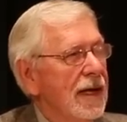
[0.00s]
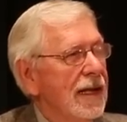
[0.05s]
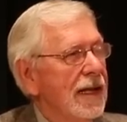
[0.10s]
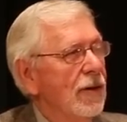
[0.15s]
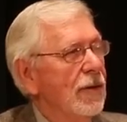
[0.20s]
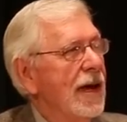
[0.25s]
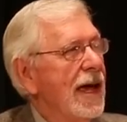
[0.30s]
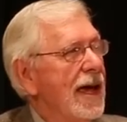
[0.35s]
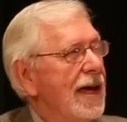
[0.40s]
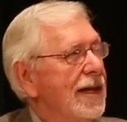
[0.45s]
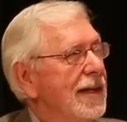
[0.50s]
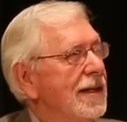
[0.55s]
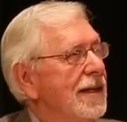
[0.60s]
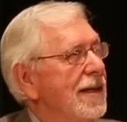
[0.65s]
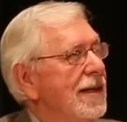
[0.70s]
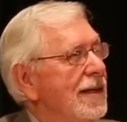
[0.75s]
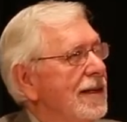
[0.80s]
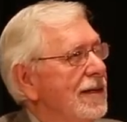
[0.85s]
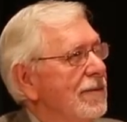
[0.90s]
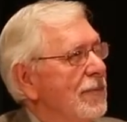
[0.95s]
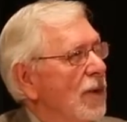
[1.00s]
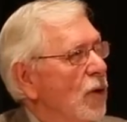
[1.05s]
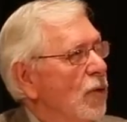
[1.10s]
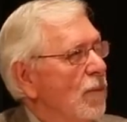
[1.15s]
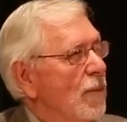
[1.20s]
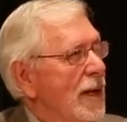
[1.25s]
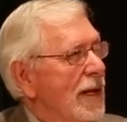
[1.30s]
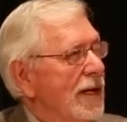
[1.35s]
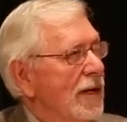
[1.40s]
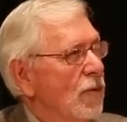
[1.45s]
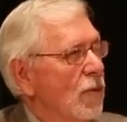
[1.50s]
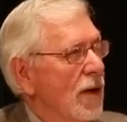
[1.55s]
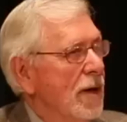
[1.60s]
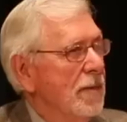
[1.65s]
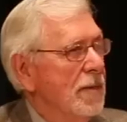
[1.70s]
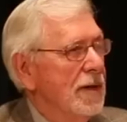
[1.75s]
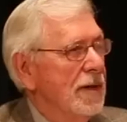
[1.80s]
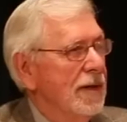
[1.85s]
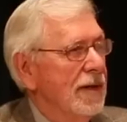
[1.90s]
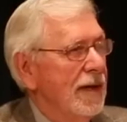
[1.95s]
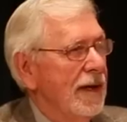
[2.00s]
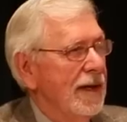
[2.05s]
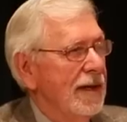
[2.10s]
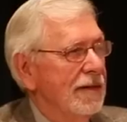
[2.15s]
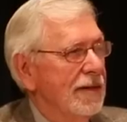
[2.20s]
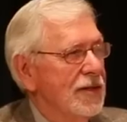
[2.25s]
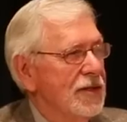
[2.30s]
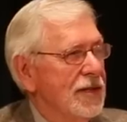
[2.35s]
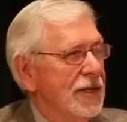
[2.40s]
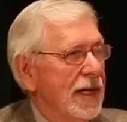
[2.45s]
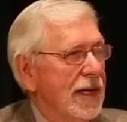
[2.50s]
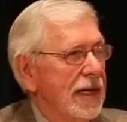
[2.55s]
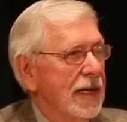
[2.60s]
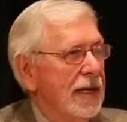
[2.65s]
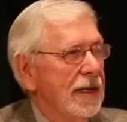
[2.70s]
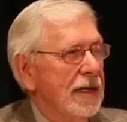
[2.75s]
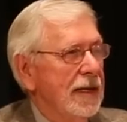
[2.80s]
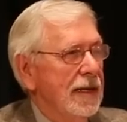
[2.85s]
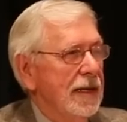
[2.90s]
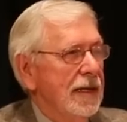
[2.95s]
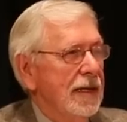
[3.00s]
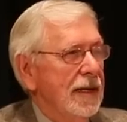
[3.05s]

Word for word: Now we had both men and women in the study.